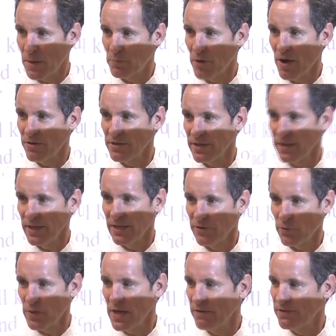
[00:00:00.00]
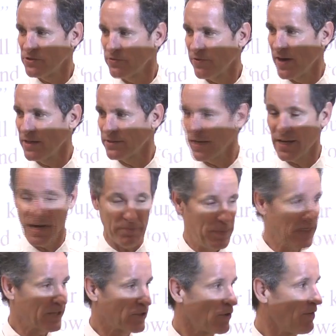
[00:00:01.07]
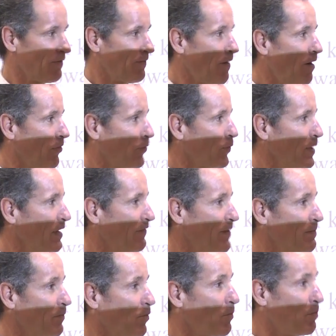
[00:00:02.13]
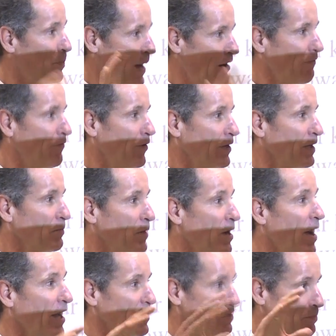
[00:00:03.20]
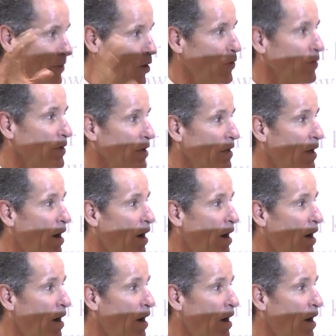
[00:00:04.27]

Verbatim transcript: brother and 3 of his friends, I got a picture of all 3 of them were barefooting behind a boat